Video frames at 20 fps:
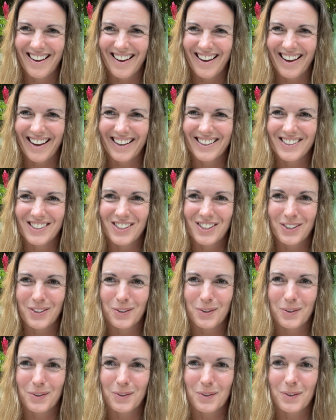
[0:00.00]

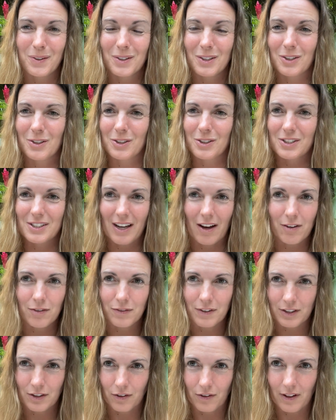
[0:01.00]
into yourself
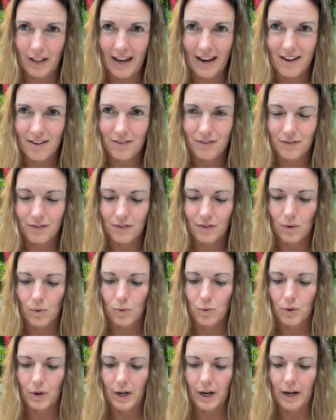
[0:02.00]
and your life,
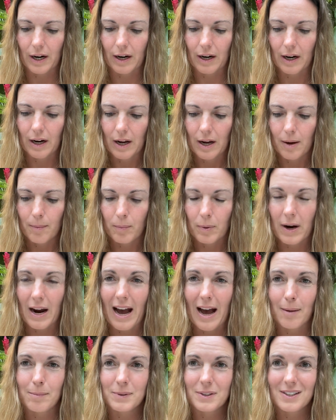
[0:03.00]
or
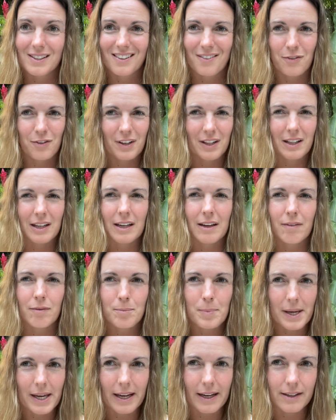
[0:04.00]
perhaps the feeling of
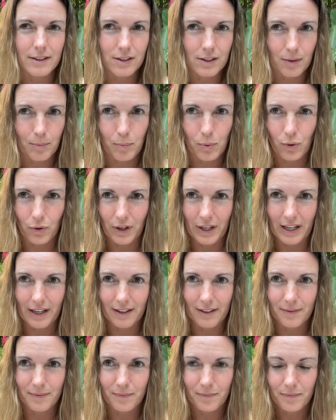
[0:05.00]
being supported,
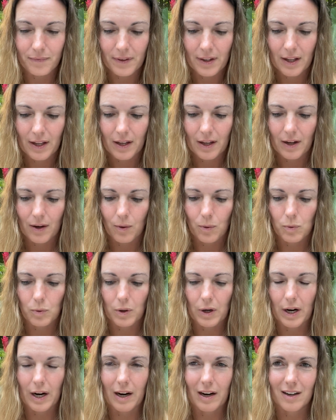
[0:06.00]

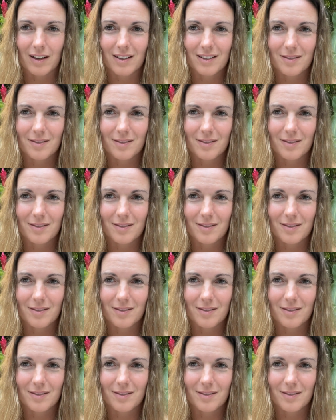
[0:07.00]
or